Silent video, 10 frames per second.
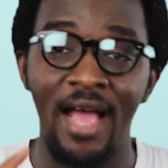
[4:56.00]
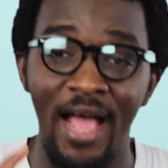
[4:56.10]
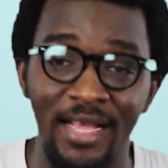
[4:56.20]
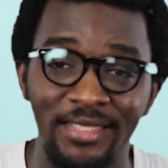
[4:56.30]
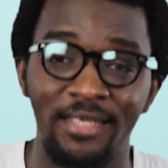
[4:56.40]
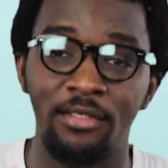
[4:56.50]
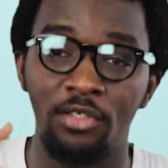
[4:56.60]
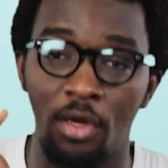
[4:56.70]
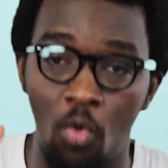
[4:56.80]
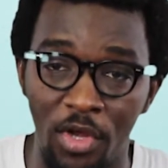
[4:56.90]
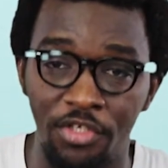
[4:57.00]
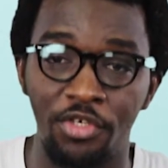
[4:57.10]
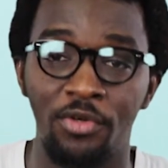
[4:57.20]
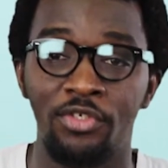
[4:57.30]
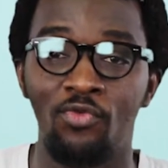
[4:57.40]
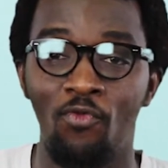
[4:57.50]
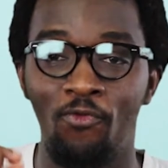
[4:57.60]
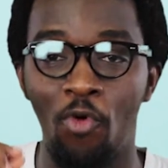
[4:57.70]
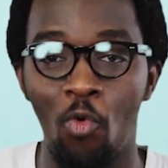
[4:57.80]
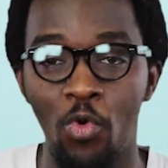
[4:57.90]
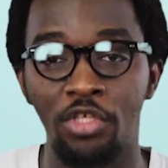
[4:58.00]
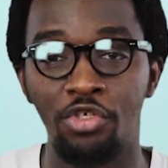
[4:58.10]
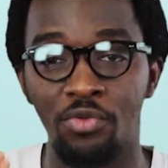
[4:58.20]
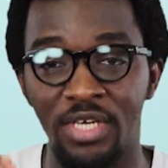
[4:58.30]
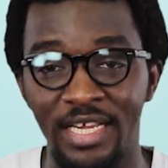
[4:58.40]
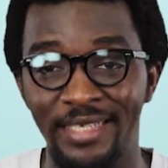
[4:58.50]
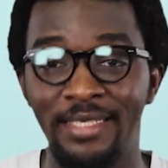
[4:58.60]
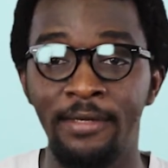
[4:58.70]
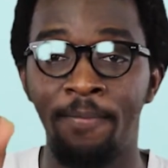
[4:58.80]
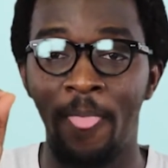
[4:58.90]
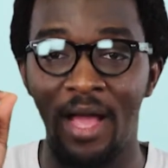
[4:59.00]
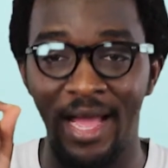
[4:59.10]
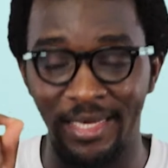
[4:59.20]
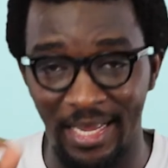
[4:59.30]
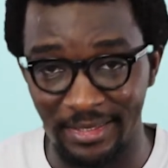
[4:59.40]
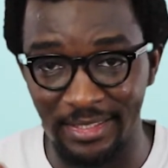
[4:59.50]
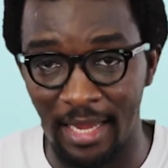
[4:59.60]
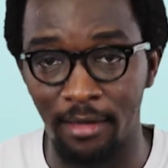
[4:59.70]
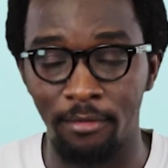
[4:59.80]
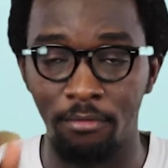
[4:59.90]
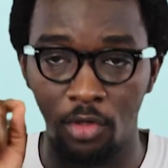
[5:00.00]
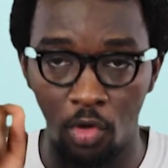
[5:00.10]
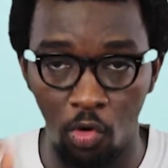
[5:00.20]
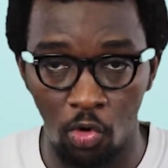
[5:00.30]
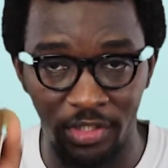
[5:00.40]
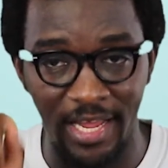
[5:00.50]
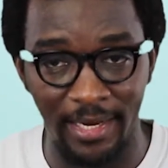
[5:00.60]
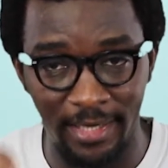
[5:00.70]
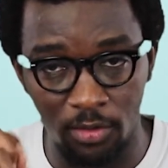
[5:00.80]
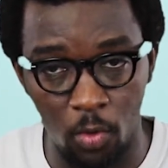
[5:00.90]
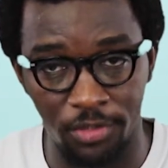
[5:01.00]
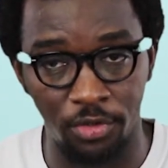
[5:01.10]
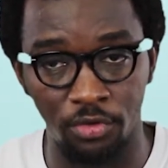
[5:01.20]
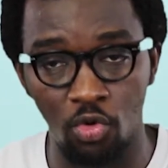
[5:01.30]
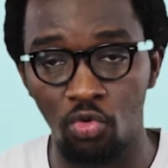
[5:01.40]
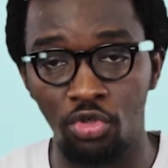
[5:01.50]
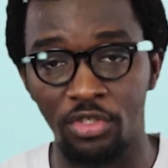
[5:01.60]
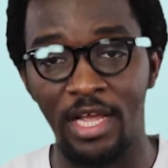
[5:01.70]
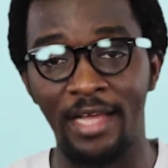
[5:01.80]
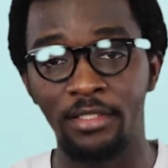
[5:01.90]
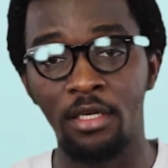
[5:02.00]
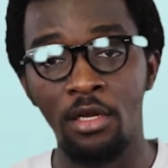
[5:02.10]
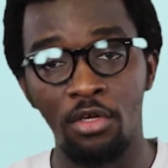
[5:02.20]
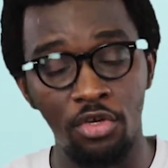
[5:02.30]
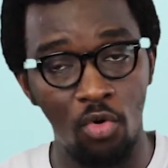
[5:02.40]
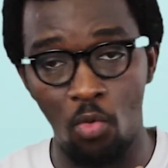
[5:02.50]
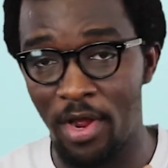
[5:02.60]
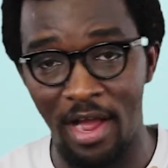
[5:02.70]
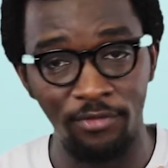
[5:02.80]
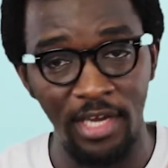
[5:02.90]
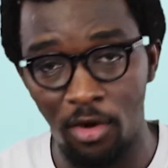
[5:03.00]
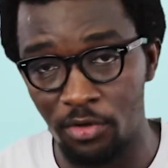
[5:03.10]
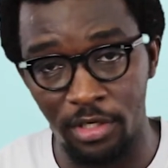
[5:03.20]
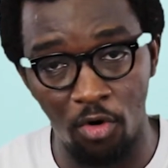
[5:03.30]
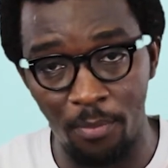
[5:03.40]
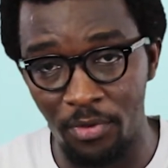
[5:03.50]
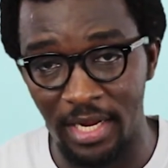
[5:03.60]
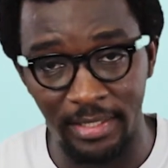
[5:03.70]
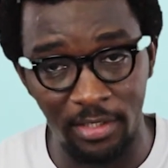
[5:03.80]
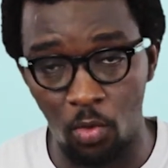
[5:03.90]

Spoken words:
Ask the questions for which you need an answer. closed-ended questions. Don't just ask, when after all the open-ended